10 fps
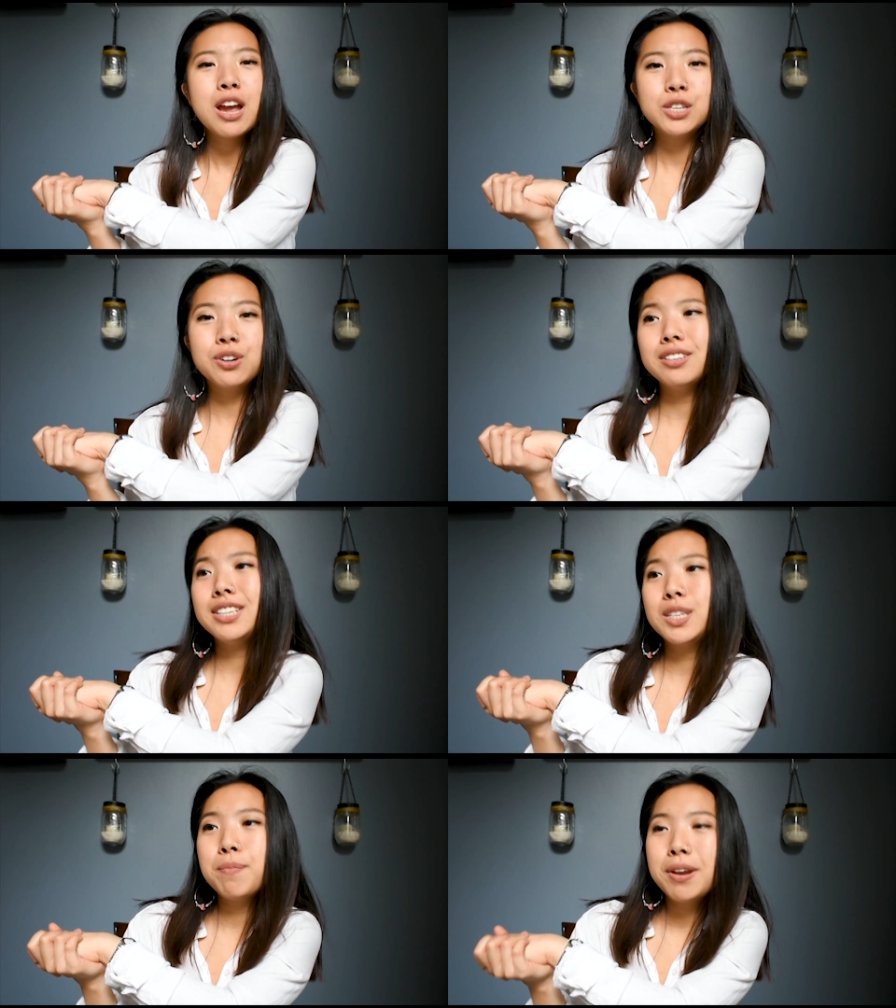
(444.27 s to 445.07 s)
to at
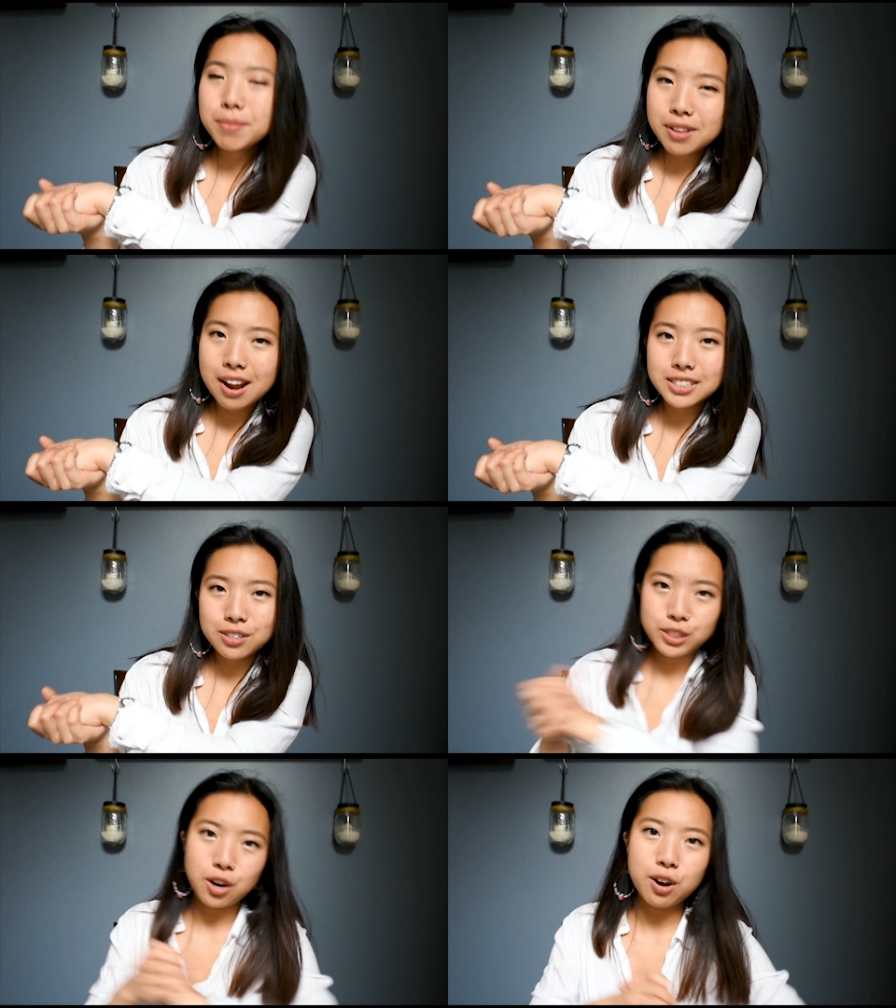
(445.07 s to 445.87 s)
least minimalize
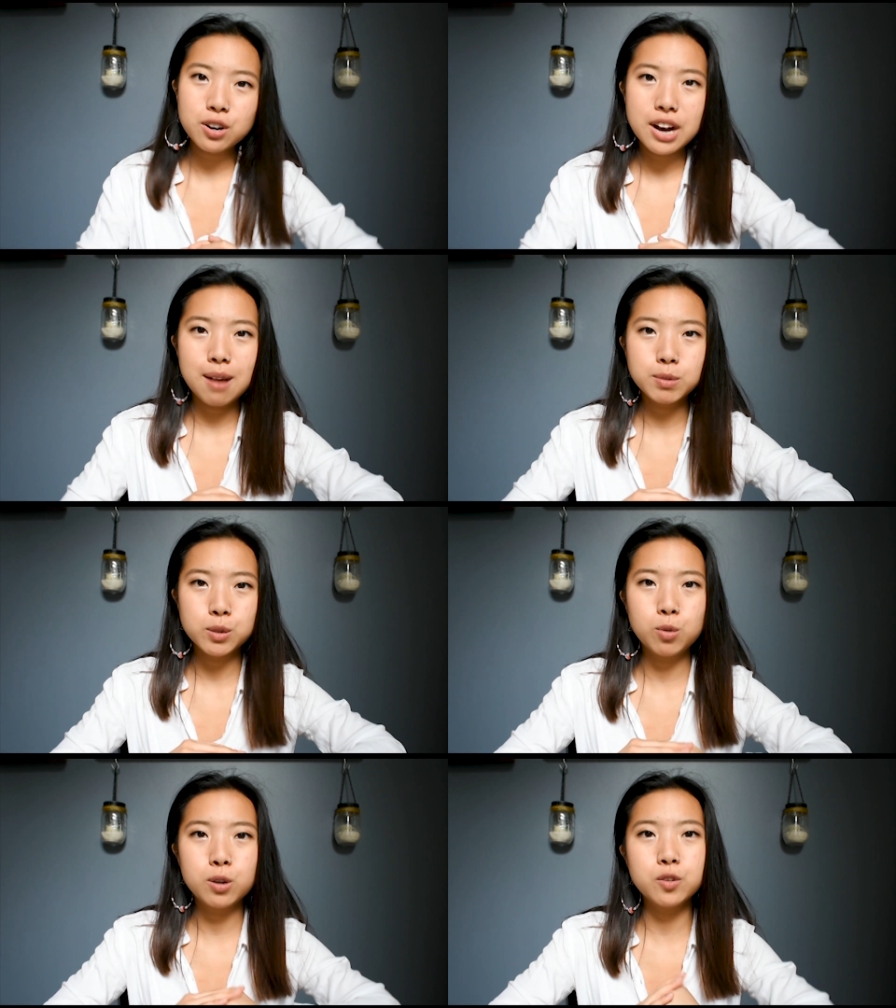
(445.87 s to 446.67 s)
or start your
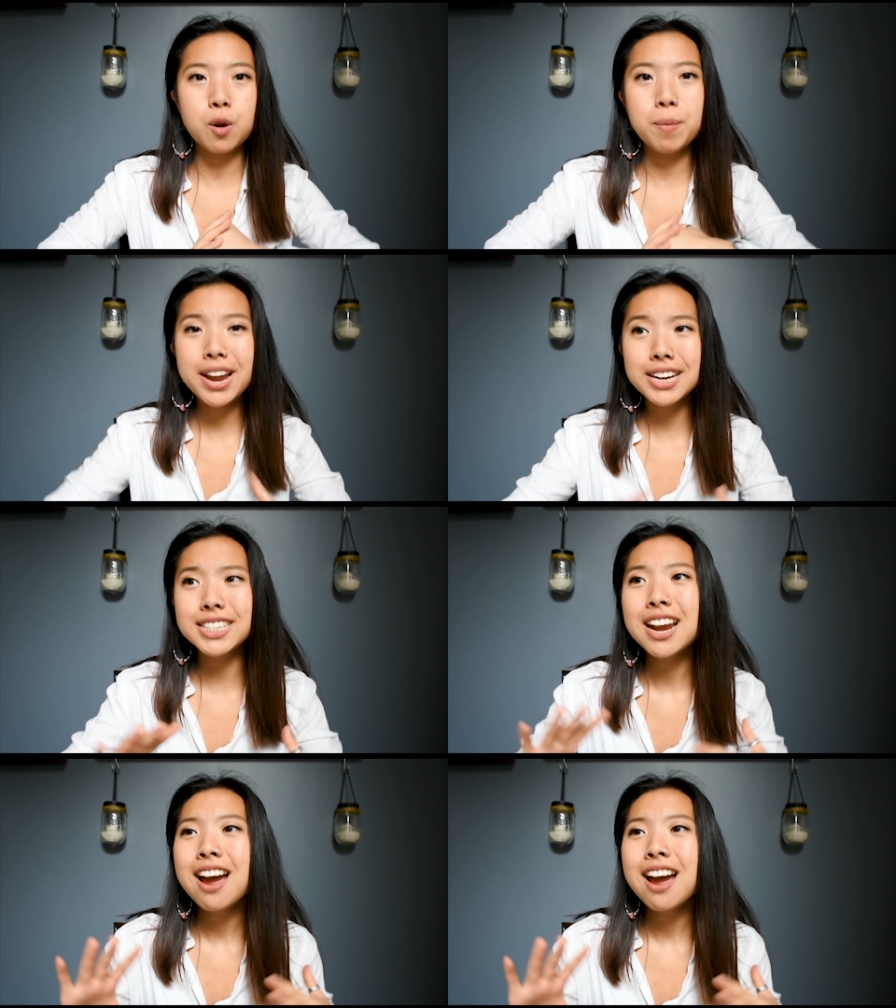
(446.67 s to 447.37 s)
capsule wardrobe-ish.